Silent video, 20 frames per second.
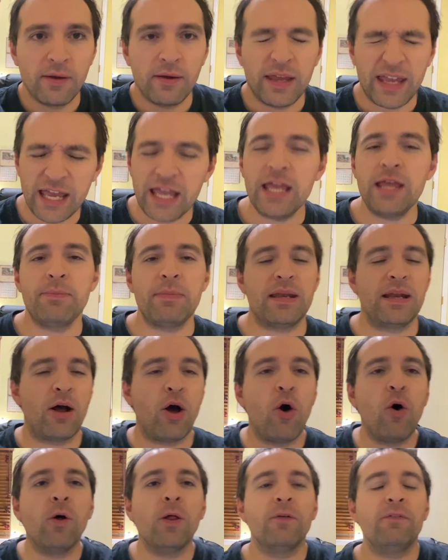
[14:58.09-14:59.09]
Him and
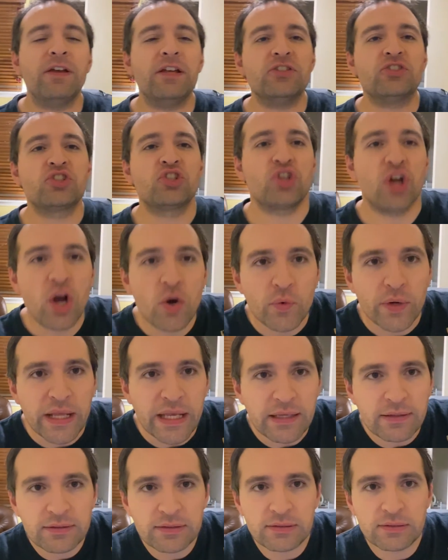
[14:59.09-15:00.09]
all of his
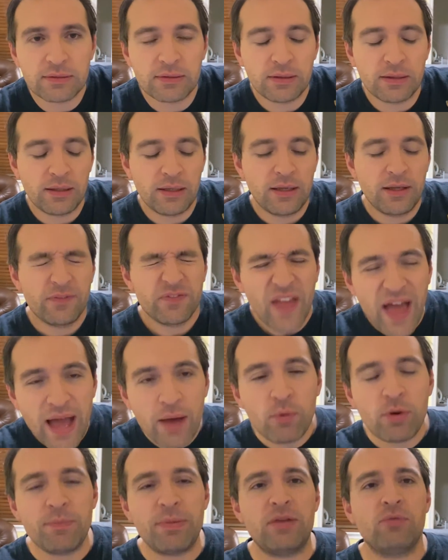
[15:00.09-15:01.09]
cronies.
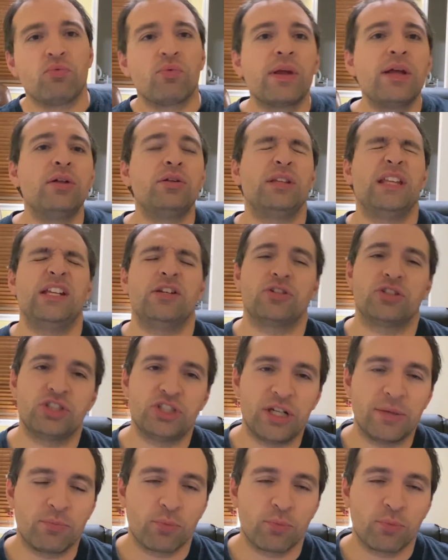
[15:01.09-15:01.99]
That would be real leadership.